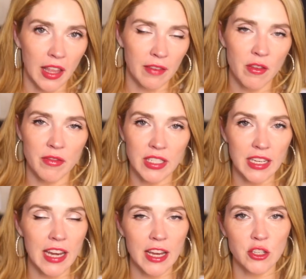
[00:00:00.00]
like if you have a
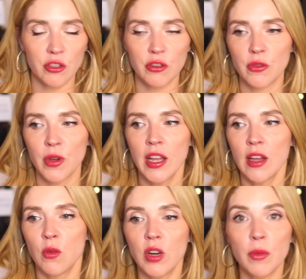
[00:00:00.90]
teenager who
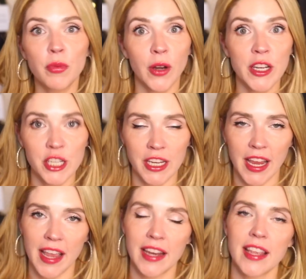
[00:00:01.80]
would
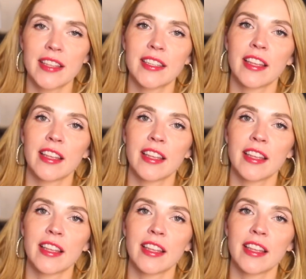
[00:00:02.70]
appreciate it,